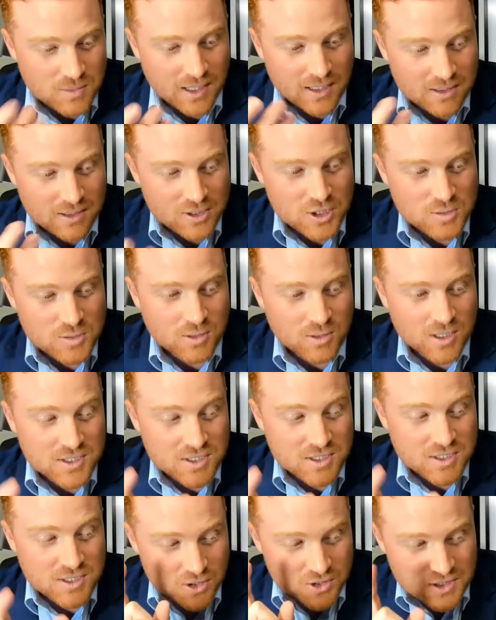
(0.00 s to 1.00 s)
and express
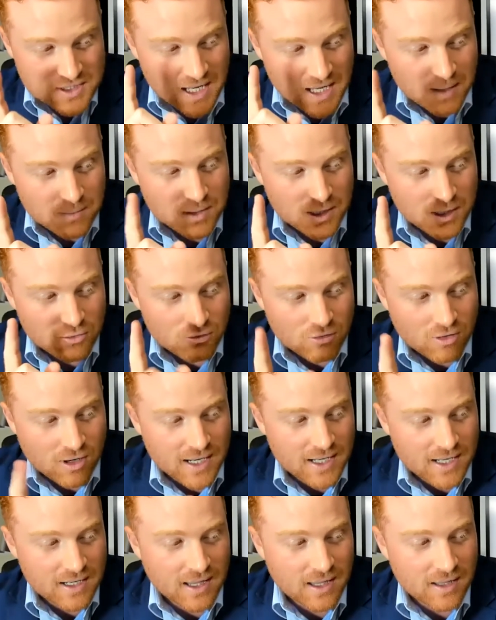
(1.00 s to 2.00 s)
it because it's happening
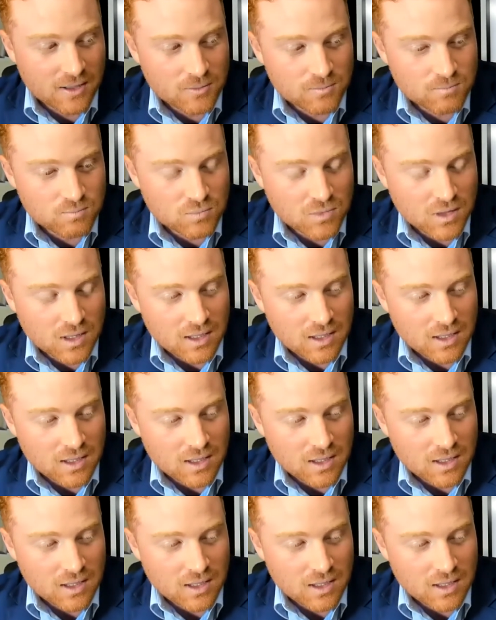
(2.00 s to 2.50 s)
right now.